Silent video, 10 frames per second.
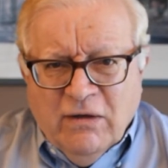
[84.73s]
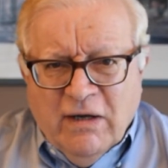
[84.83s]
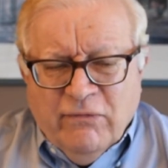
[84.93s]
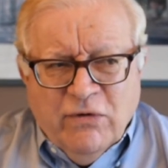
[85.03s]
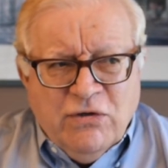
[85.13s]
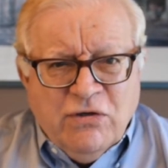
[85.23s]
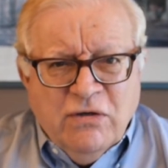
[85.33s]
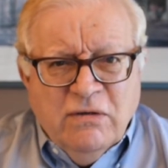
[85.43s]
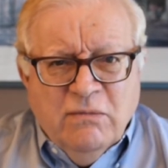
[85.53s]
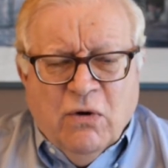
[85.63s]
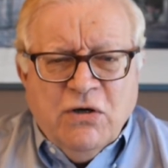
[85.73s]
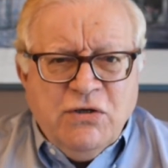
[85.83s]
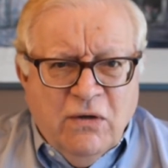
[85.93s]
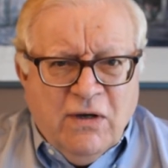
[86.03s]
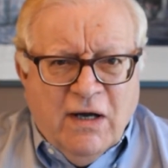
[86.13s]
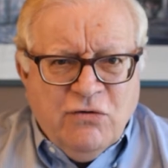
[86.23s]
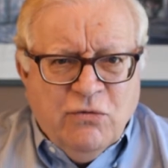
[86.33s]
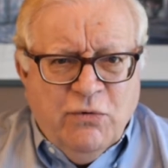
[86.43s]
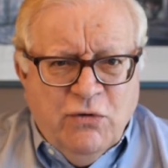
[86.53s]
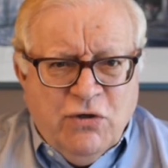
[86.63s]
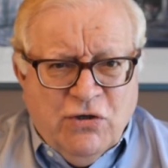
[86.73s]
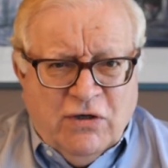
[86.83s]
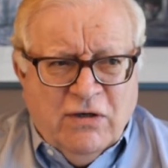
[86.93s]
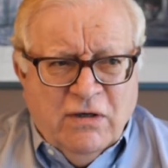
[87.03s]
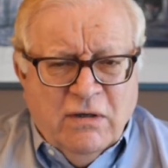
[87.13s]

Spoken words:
leverage, marginal contribution,